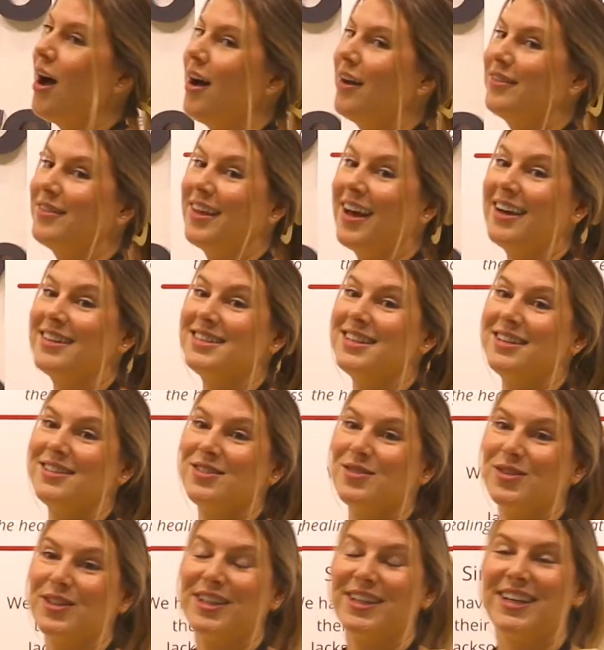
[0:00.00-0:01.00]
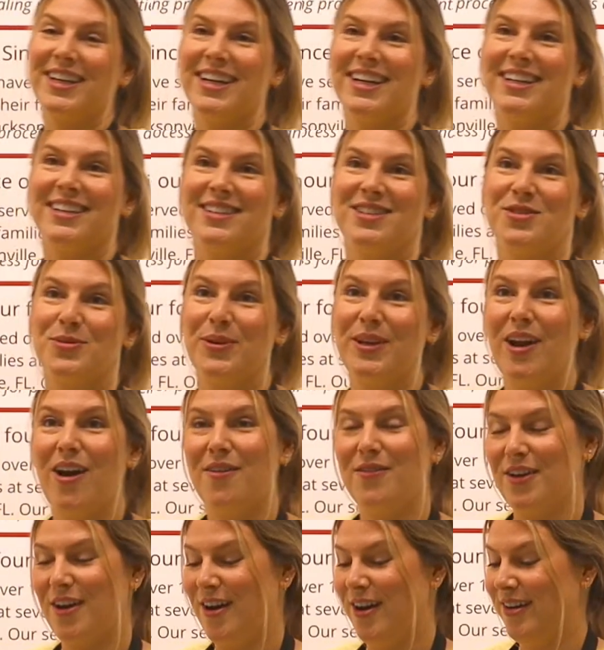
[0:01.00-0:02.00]
That sounds really good. Sweet
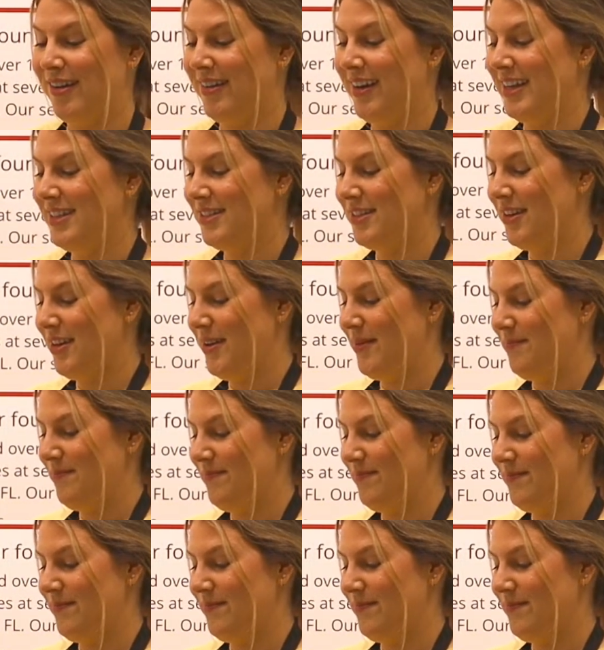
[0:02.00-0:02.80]
avocado ice cream.